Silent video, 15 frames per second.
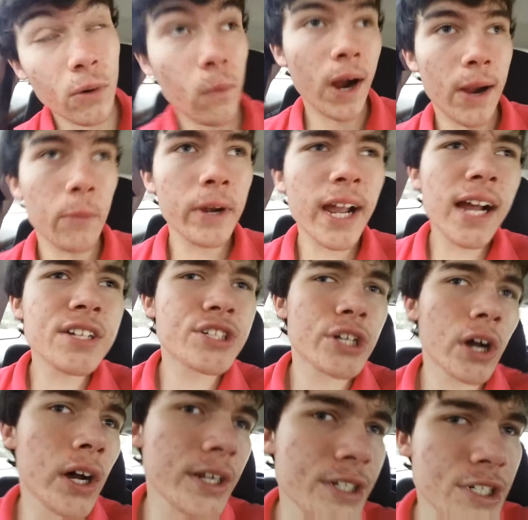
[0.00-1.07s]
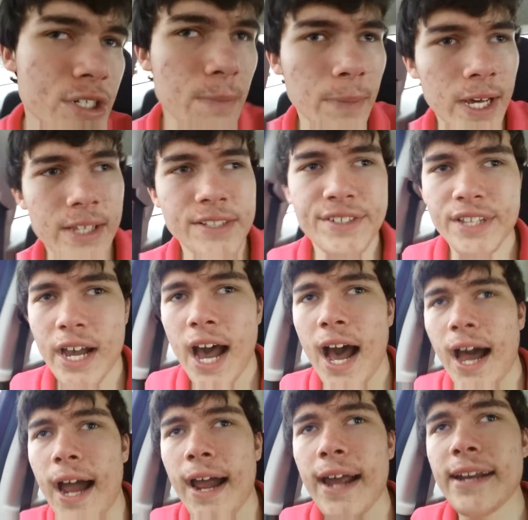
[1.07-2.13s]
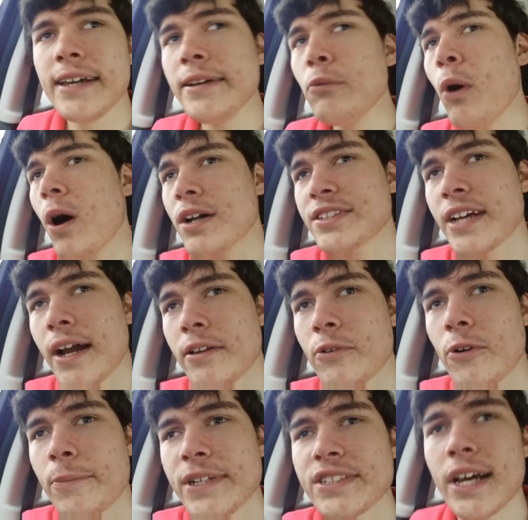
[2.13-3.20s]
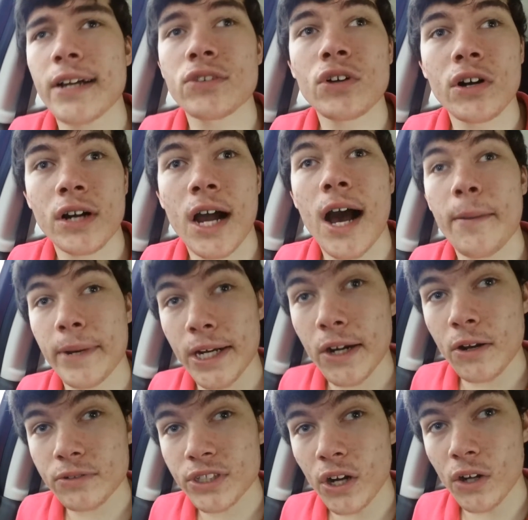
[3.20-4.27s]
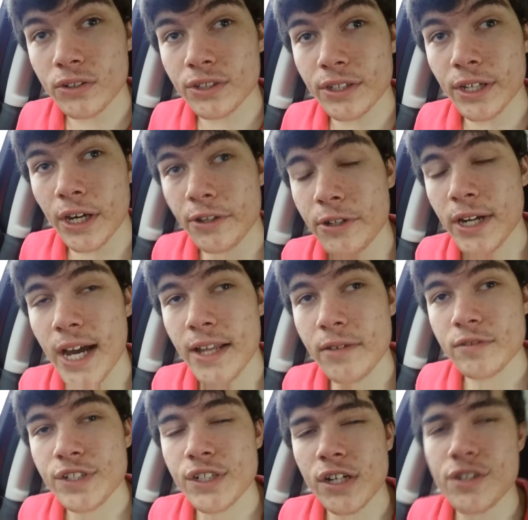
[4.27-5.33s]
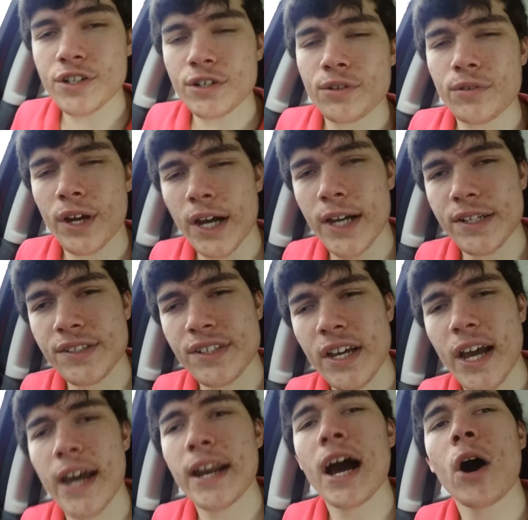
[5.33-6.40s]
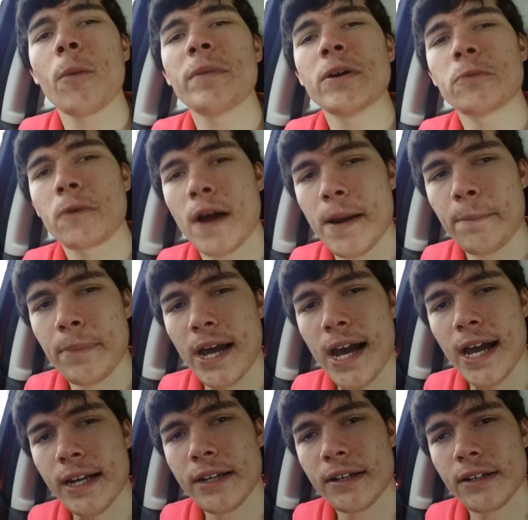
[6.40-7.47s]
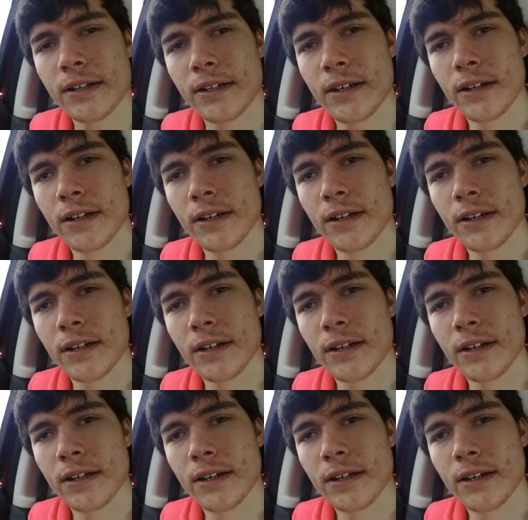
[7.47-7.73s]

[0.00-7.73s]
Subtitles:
Either way, we got judged by this guy, and he walks out of the room. He's like, look, I'm gonna go talk to the other guy that was judging you guys, and I'll be right back.